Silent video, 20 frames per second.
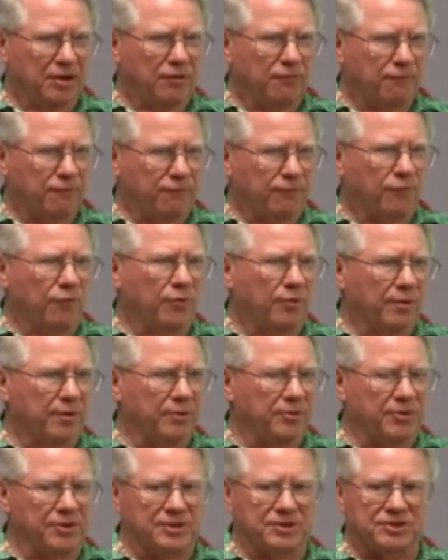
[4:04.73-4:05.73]
for
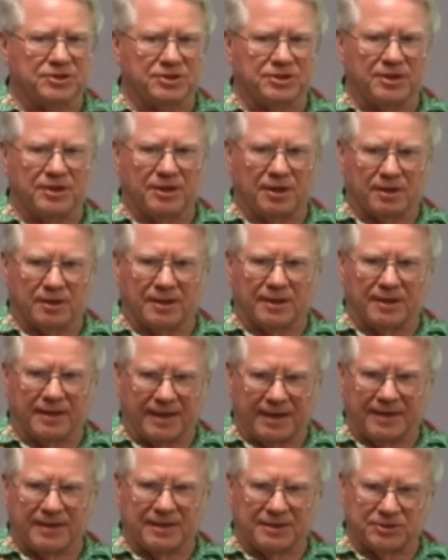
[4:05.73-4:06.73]
this yucca
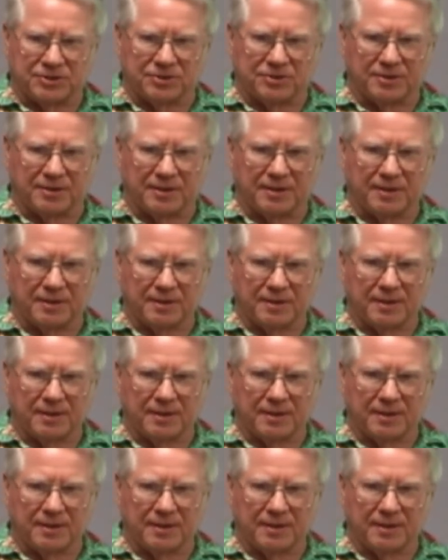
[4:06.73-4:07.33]
night lizard